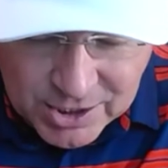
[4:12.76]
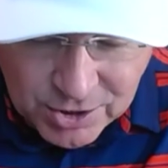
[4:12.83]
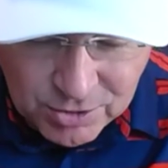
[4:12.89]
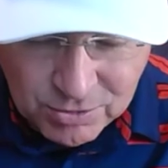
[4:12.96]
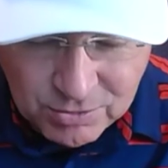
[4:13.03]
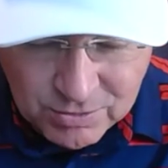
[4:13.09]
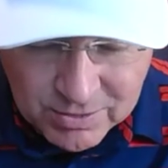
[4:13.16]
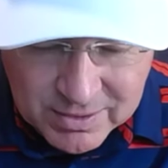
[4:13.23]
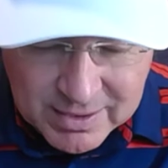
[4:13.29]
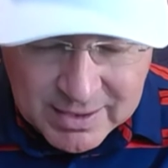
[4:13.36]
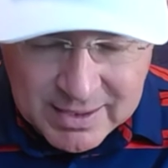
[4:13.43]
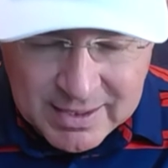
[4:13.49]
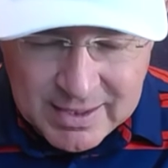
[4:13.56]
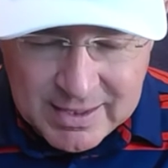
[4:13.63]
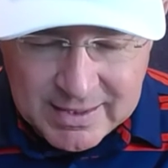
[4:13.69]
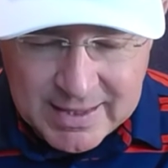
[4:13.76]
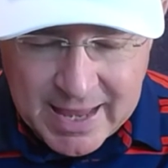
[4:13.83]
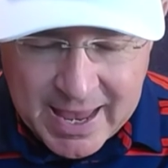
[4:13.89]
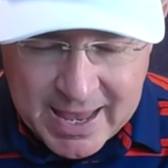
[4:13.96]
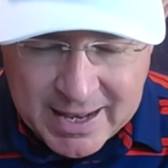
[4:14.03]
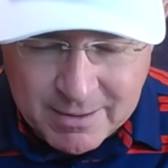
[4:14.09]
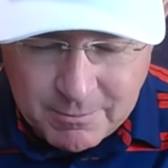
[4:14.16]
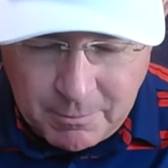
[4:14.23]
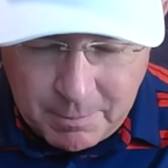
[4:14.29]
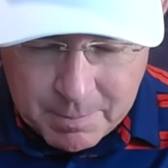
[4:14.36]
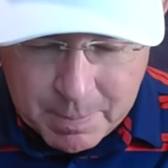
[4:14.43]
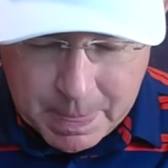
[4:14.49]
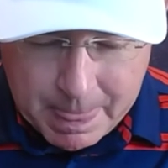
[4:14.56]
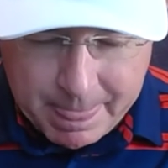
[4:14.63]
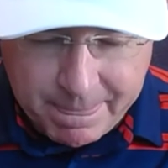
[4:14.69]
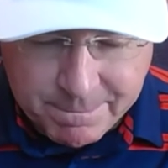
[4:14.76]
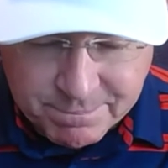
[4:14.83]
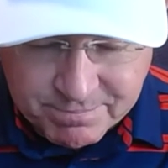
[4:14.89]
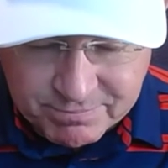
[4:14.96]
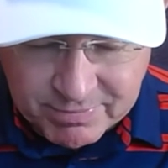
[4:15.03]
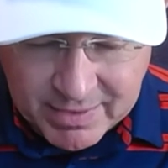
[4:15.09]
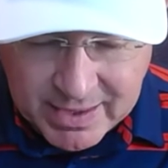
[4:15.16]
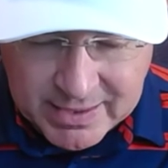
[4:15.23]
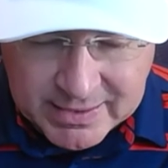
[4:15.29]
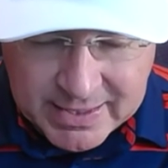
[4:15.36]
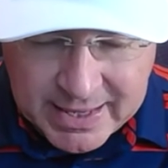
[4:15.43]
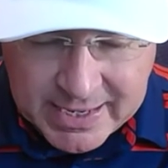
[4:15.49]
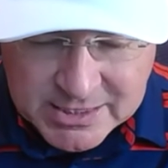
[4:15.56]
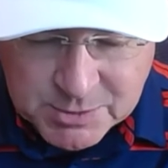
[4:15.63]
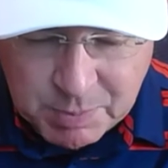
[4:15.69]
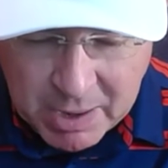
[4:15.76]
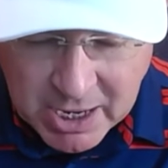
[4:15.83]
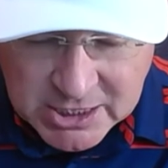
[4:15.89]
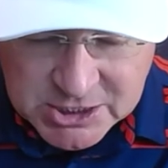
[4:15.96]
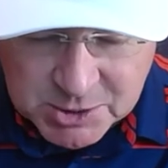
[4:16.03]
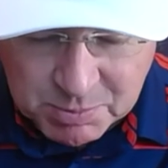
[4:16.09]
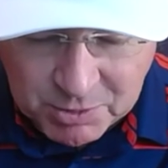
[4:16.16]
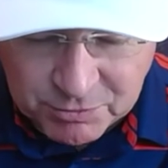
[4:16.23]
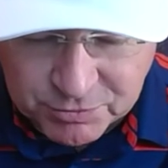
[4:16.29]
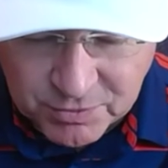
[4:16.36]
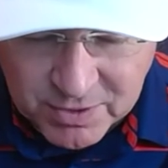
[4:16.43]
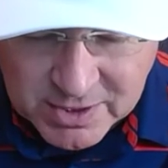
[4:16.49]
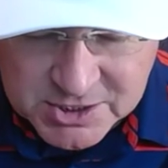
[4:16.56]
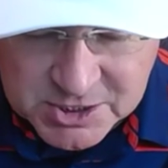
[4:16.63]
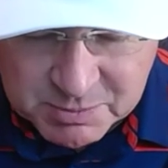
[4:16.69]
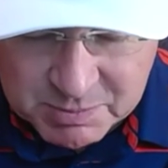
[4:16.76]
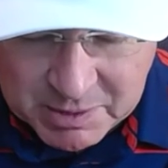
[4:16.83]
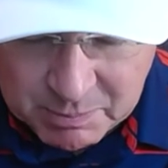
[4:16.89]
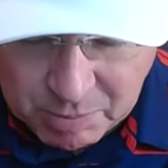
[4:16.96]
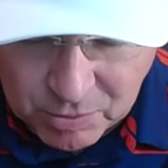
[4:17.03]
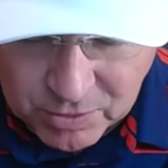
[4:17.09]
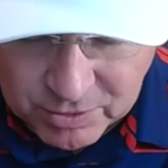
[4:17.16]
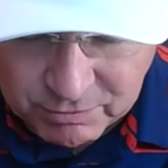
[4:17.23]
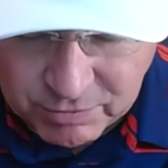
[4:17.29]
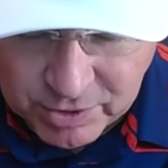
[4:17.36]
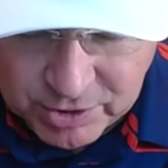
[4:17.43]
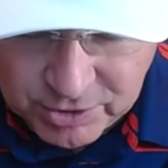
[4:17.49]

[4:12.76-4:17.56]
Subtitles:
you that it's possible for us to be a part of what